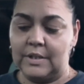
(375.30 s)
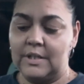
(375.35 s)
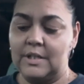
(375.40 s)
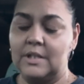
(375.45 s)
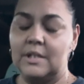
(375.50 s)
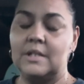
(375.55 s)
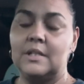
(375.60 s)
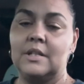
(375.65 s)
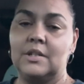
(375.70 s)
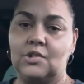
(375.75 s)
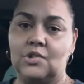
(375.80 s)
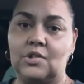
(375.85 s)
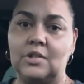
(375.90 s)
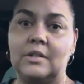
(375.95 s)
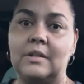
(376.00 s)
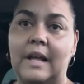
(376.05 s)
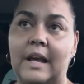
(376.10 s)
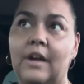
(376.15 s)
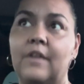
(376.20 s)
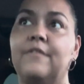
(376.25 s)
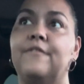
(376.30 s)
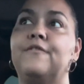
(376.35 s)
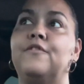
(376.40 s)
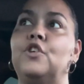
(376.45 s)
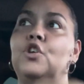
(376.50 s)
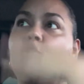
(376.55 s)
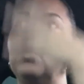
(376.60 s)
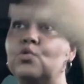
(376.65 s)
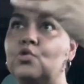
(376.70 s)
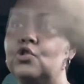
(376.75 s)
decision, like a
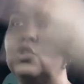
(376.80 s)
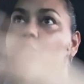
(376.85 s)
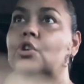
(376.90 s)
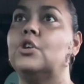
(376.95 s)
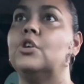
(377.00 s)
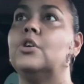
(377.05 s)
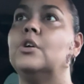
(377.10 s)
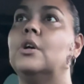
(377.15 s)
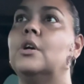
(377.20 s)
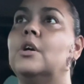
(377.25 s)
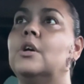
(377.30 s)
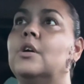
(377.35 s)
future